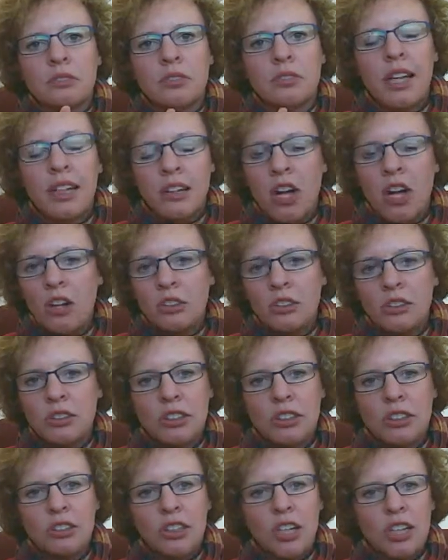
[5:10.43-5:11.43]
technology,
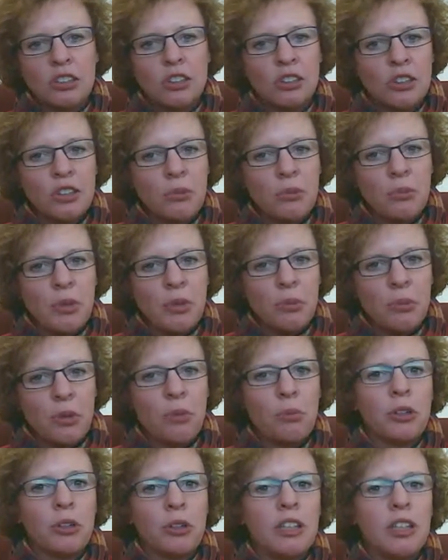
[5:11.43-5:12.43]
you're not sure that would be
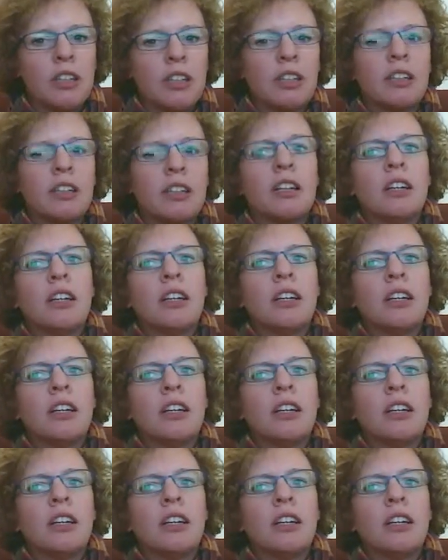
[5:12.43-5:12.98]
appropriate,